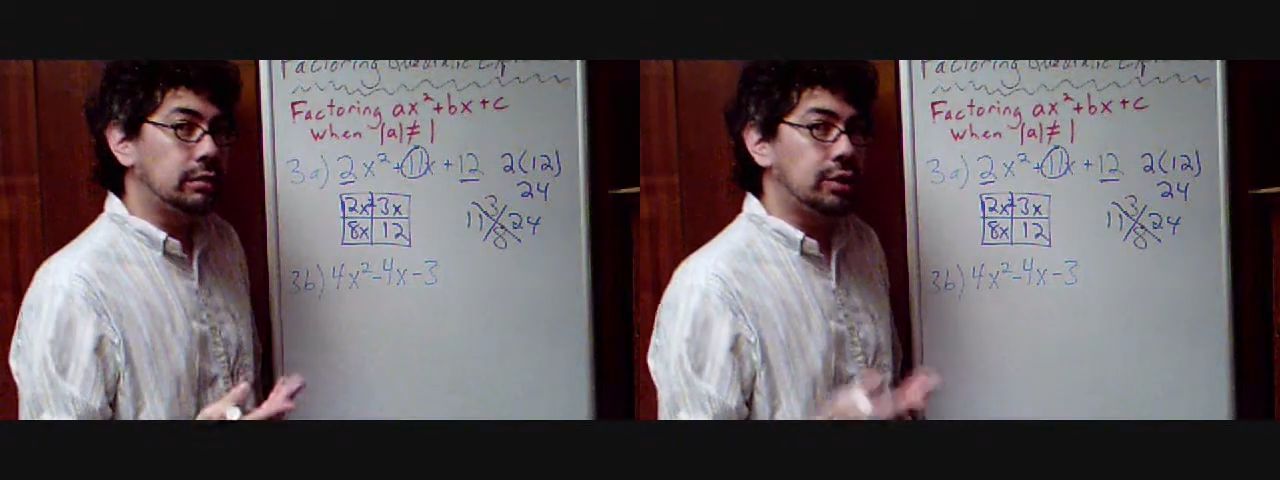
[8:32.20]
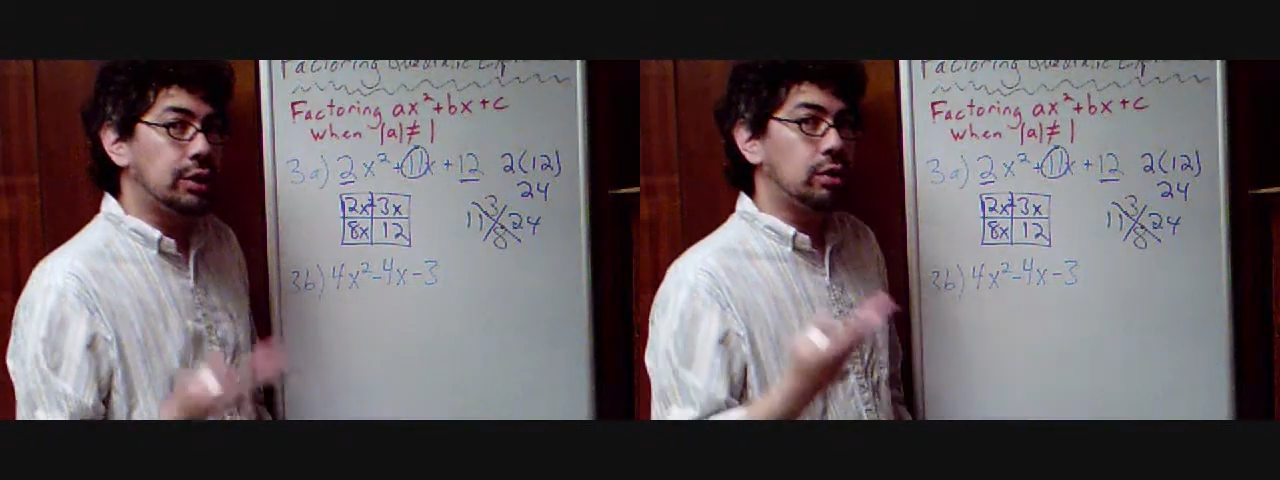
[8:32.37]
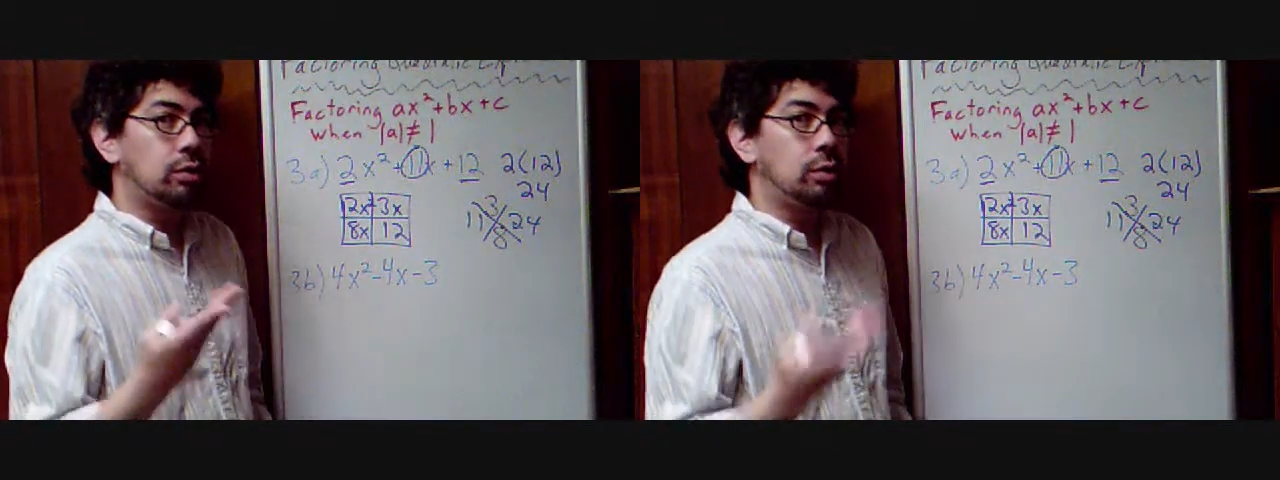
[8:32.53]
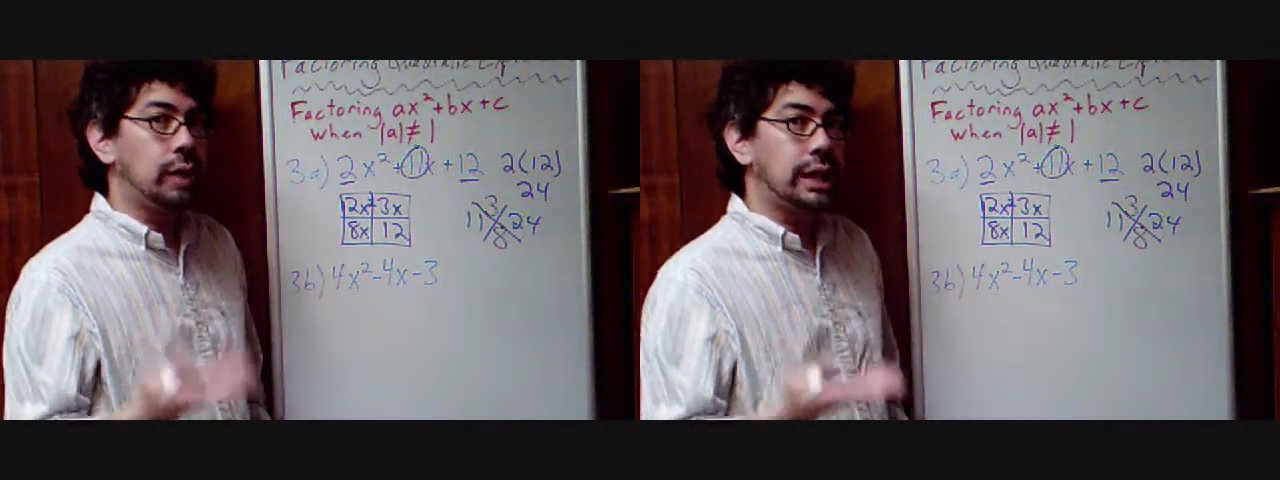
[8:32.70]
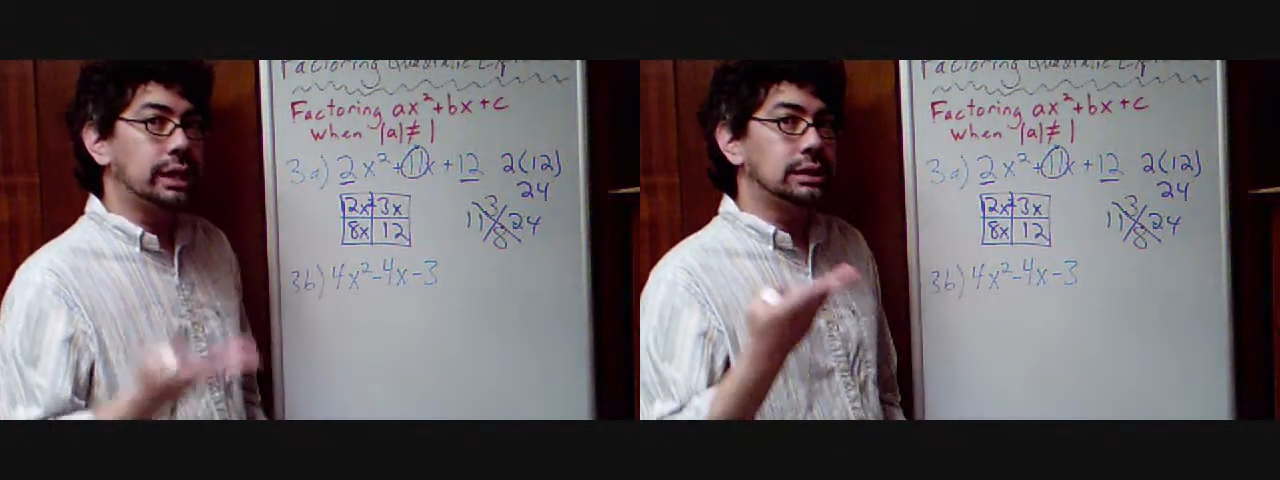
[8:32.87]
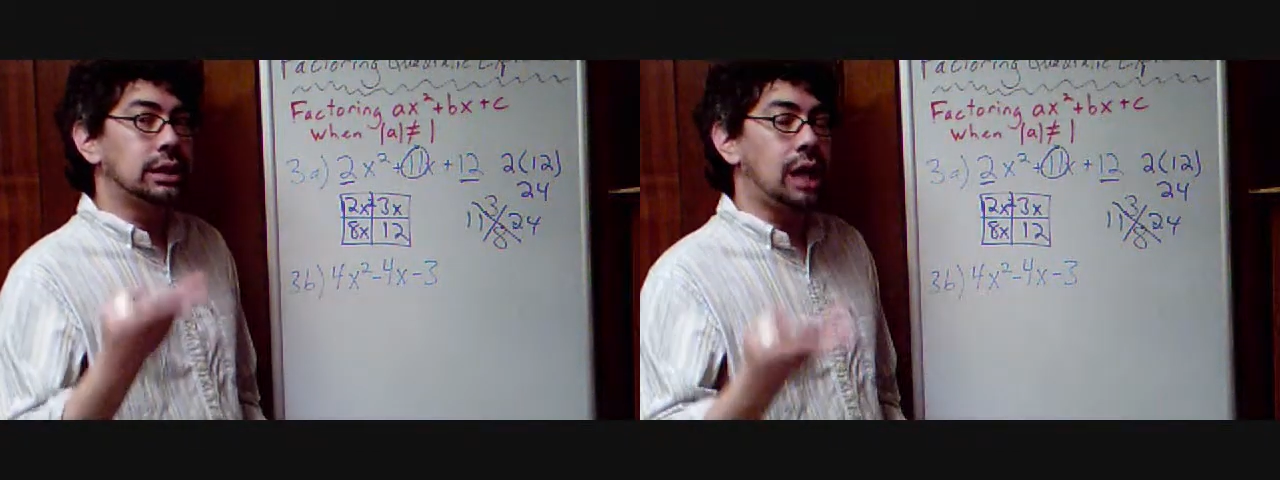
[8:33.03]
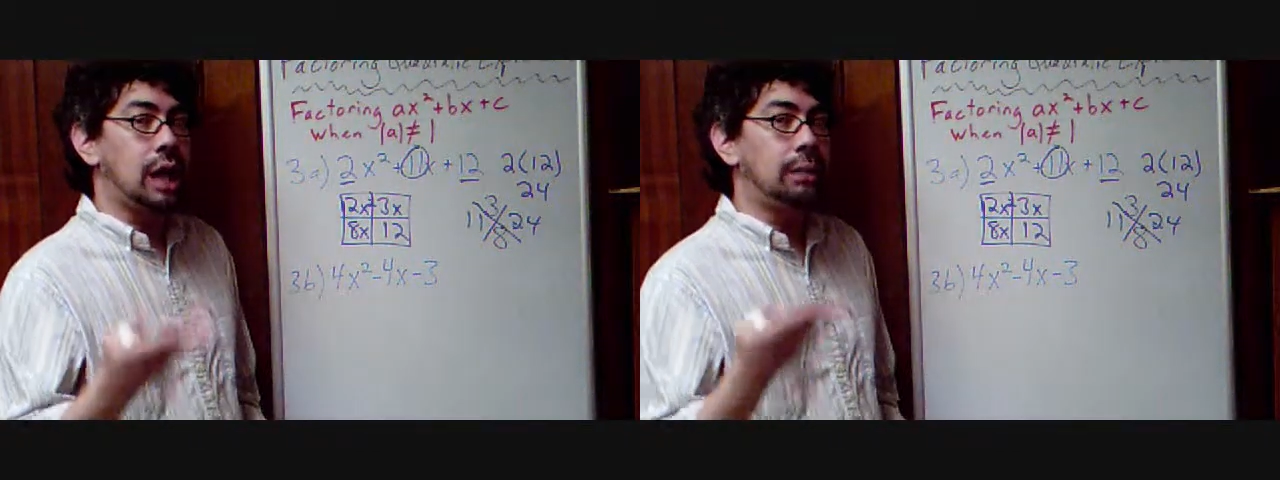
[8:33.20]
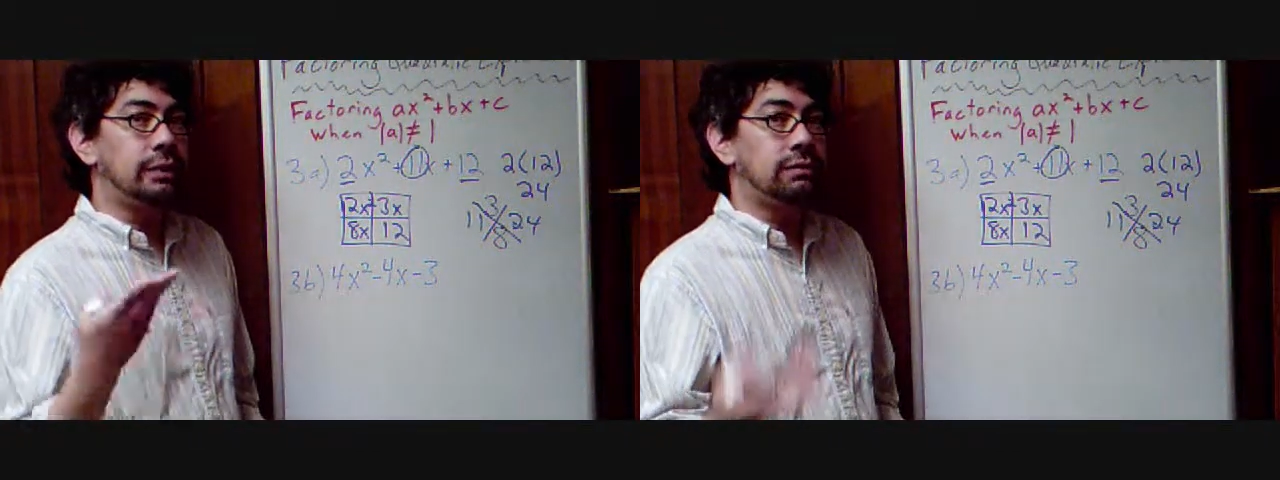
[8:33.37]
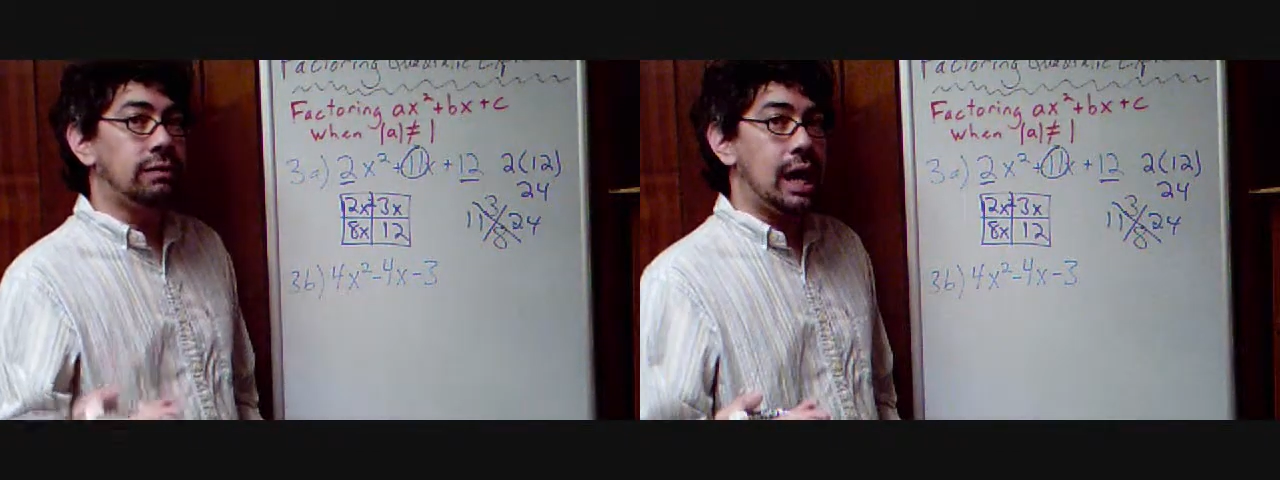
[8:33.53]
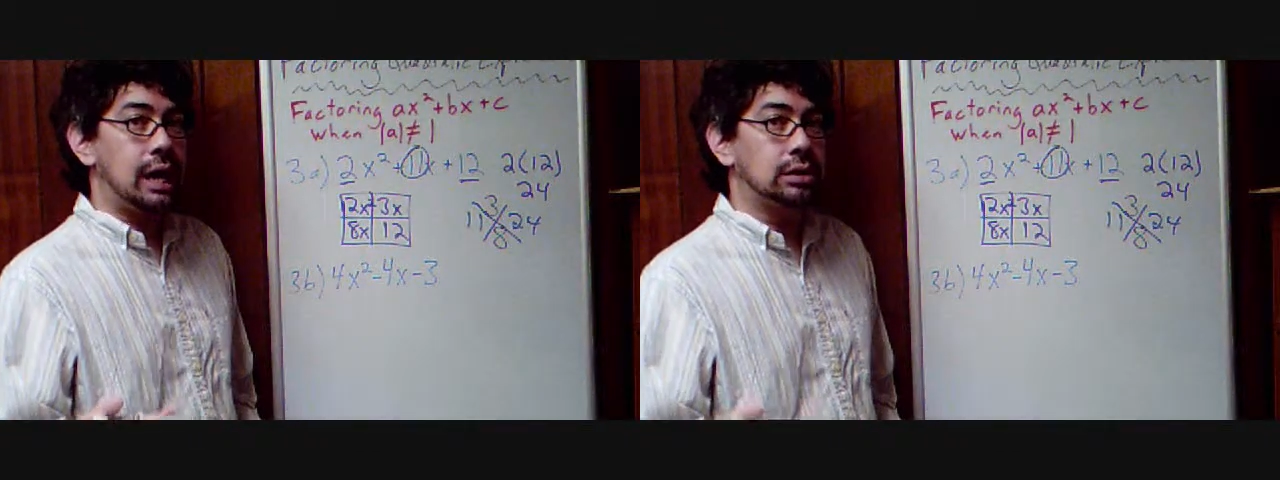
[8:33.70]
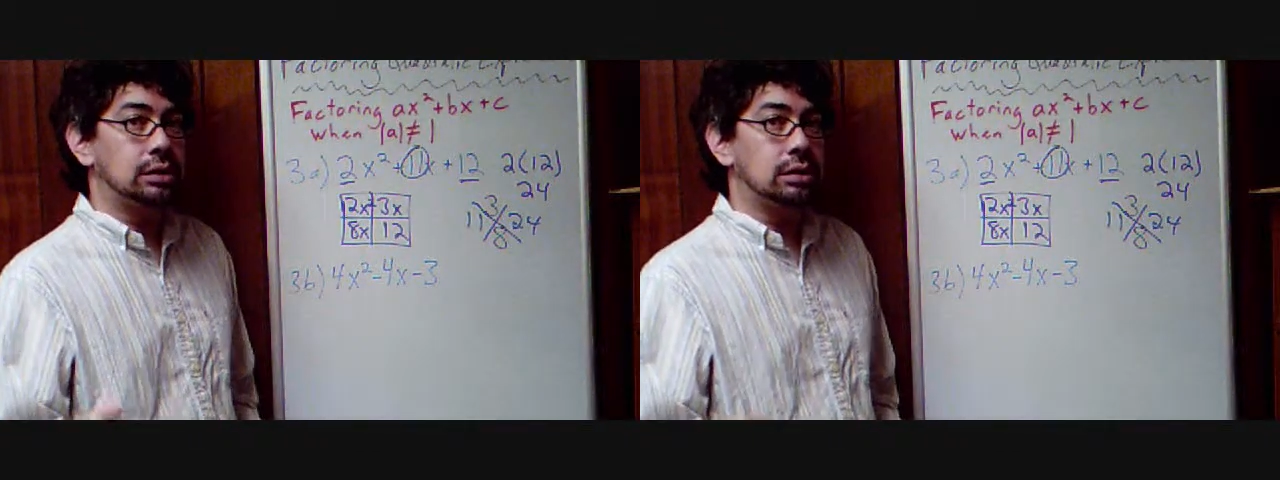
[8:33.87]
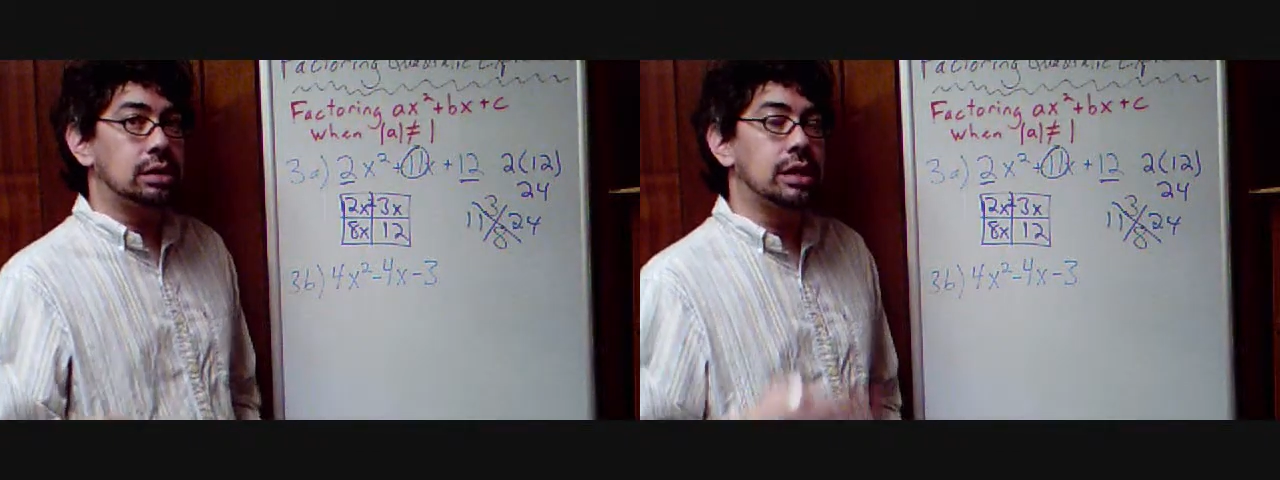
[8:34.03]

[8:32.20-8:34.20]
for the greatest common factor,